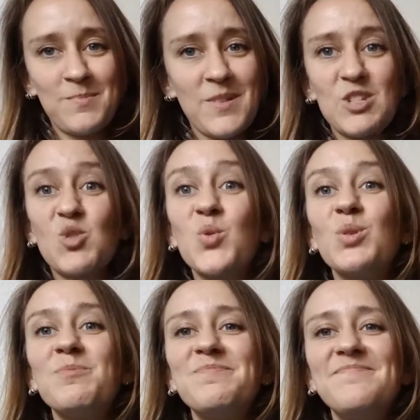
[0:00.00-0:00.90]
in
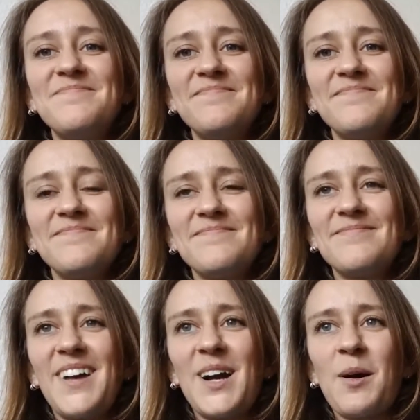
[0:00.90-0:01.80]
school,
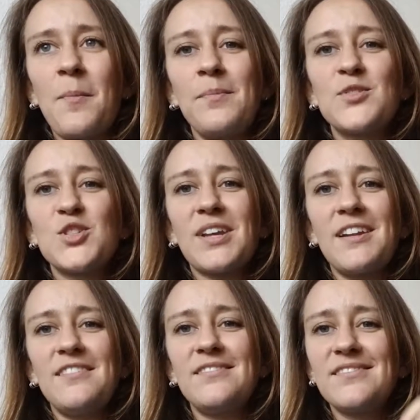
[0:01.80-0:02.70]
just kind
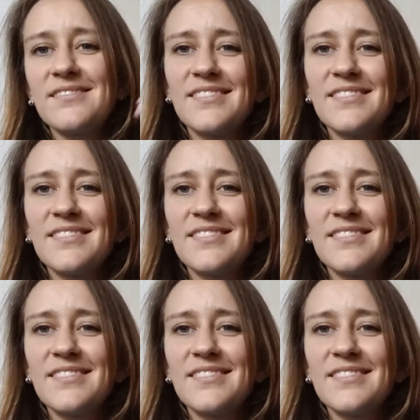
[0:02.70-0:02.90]
of